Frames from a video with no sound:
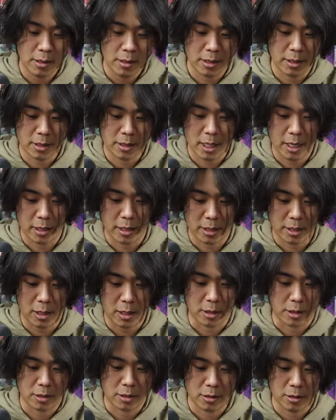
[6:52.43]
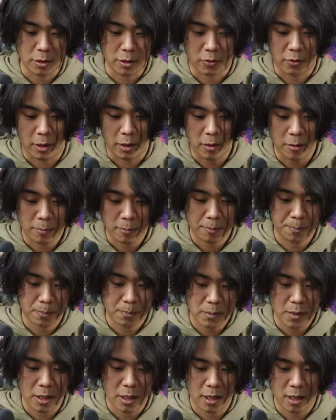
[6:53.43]
This kind of sucks so far.
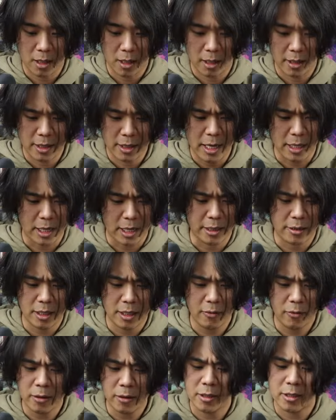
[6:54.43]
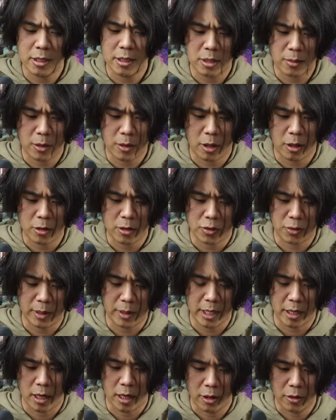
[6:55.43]
Yeah, I definitely see some cards from
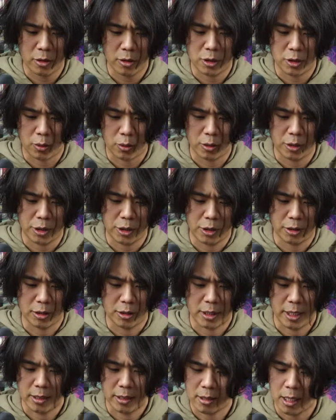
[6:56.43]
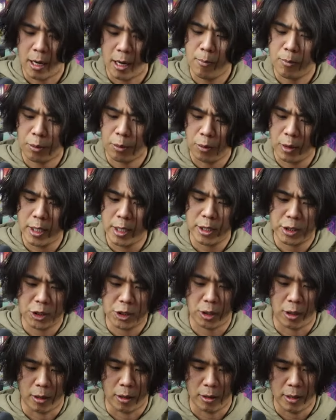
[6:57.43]
like other Sword and Shield sets. I'm pretty
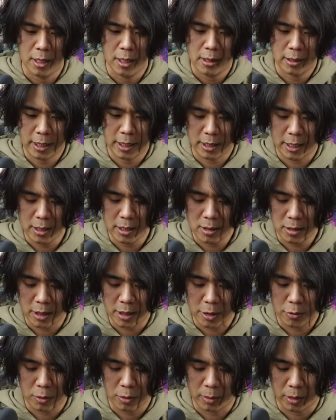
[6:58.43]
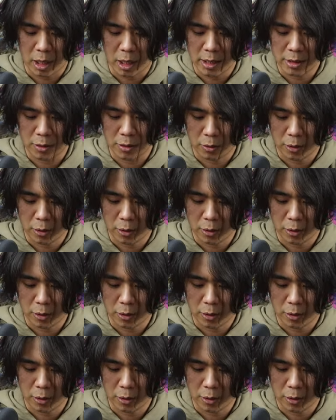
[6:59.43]
sure. Like, isn't this from Lost